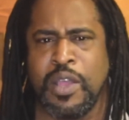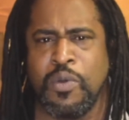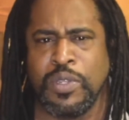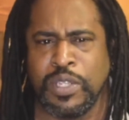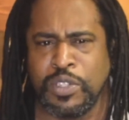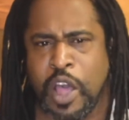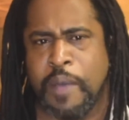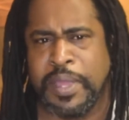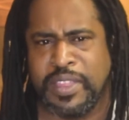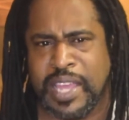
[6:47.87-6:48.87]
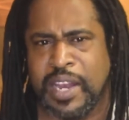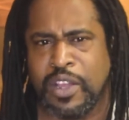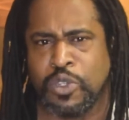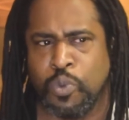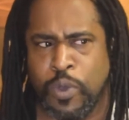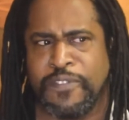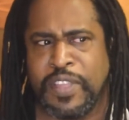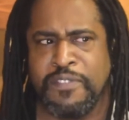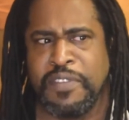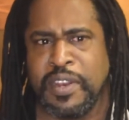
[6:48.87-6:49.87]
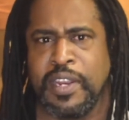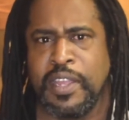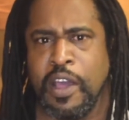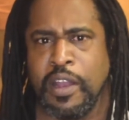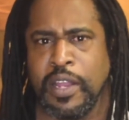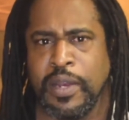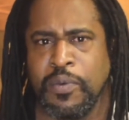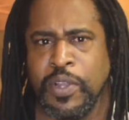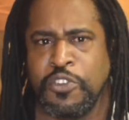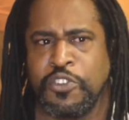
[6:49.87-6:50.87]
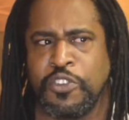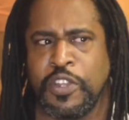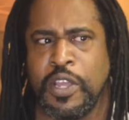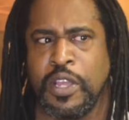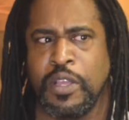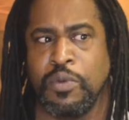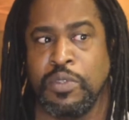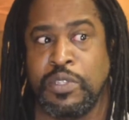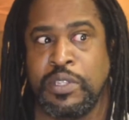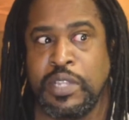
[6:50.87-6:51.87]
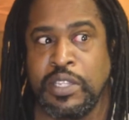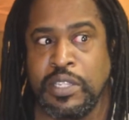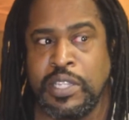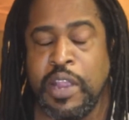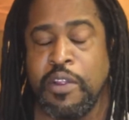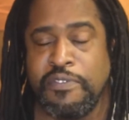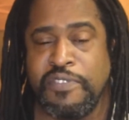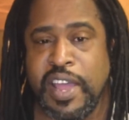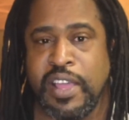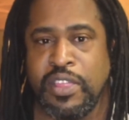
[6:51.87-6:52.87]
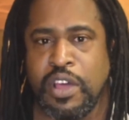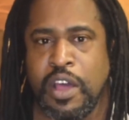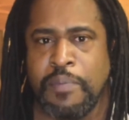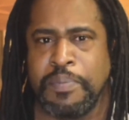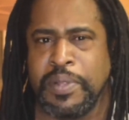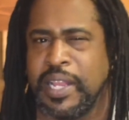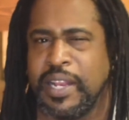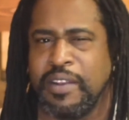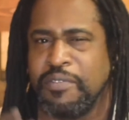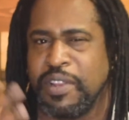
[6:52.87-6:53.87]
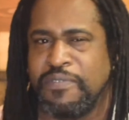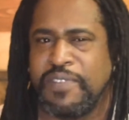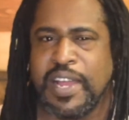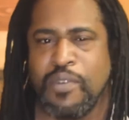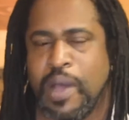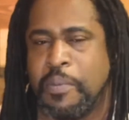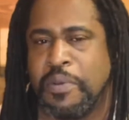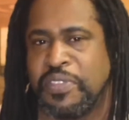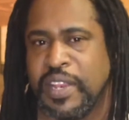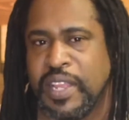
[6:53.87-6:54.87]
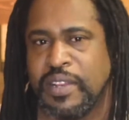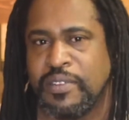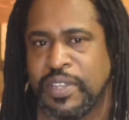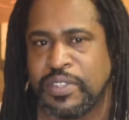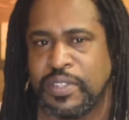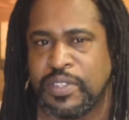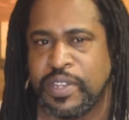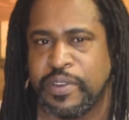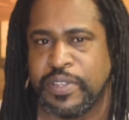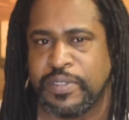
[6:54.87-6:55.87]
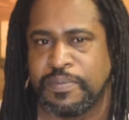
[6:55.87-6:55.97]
was a zombie Thanos with the Infinity Gauntlet, which it's a terrifying thought, but they didn't really follow up with it in the rest of the series.